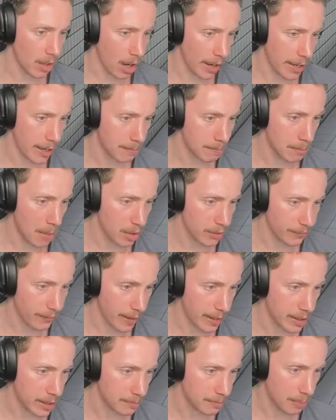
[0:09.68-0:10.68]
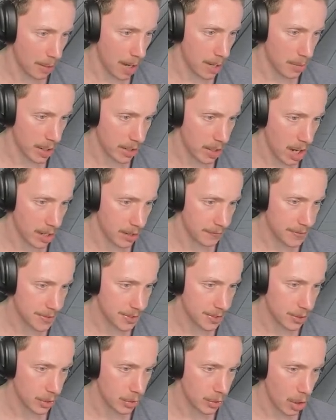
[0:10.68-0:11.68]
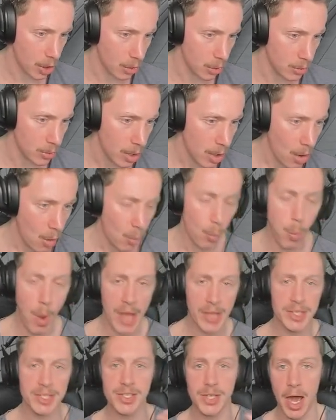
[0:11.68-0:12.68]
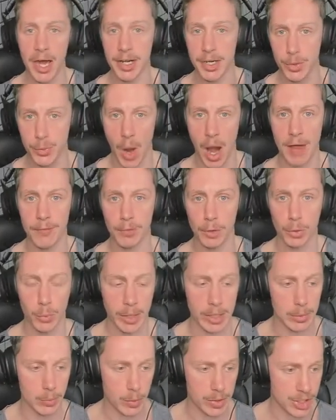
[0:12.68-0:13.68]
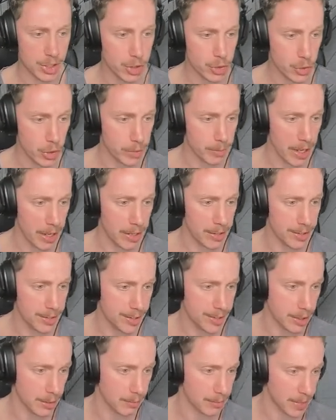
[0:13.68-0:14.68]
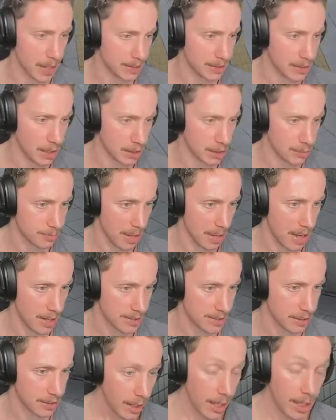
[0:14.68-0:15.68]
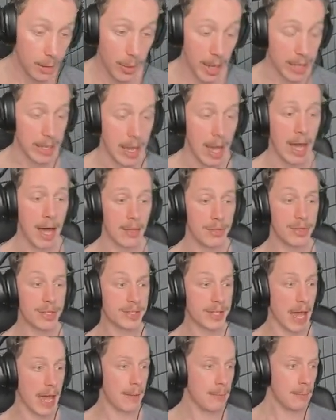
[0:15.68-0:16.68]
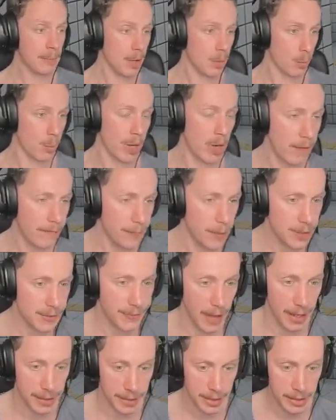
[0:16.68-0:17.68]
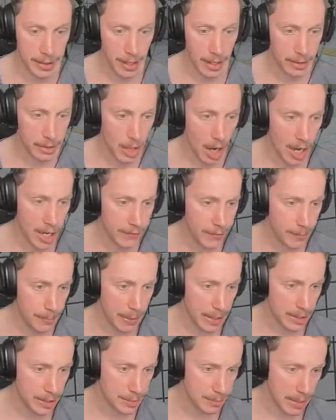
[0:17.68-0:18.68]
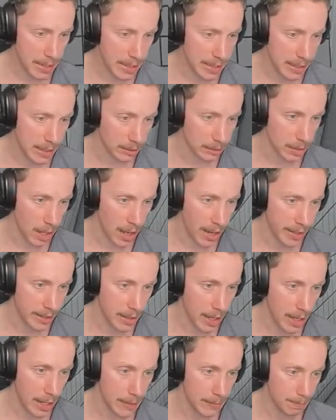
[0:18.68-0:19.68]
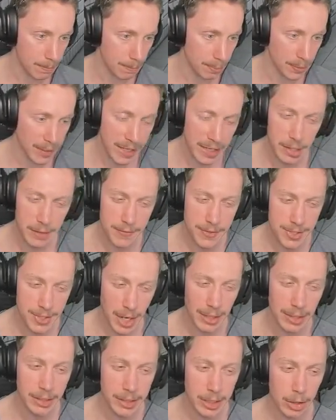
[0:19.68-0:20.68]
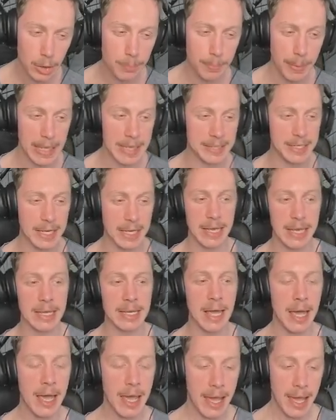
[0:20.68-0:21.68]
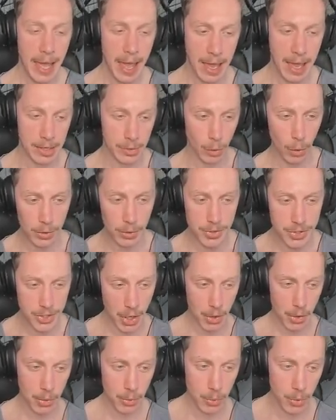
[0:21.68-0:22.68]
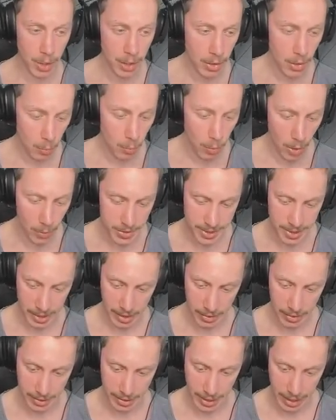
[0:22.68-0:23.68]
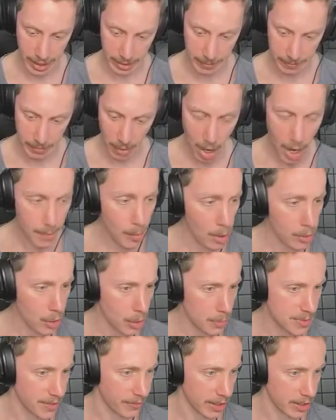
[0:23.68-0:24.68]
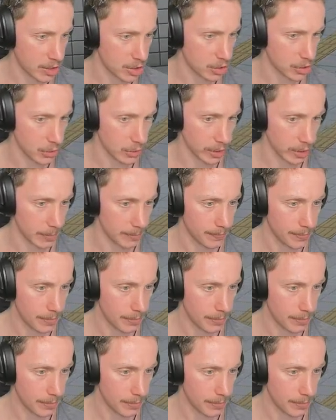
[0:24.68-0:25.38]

I am motivated by my kind of pseudo one-sided rivalry with the streamer Insym, that Dutch bastard. Anyway, uh, this game, when I first found it, it kind of appeared to me like a blend of Silent Hill PT and also, what was that other game? I'm on observation duty.